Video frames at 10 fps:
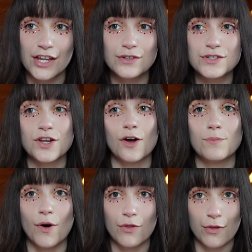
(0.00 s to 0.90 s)
used on
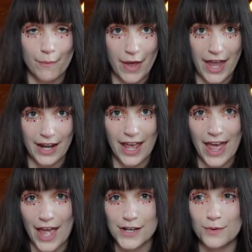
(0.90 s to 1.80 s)
both men
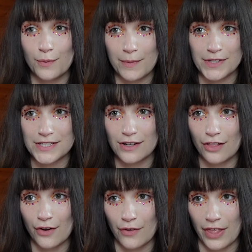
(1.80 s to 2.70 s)
and women's
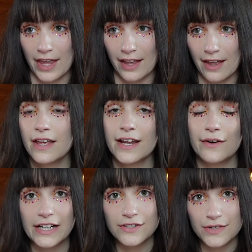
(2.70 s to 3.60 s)
clothing.
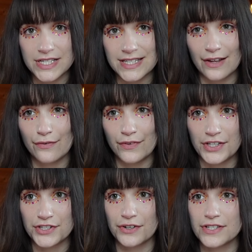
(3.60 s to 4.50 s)
Characteristic
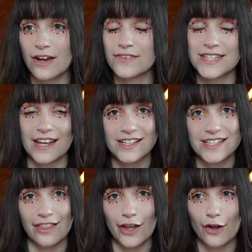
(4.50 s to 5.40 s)
features of
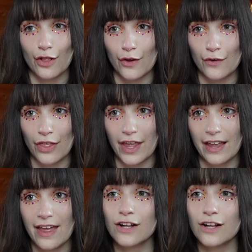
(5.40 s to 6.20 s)
psychedelic clothing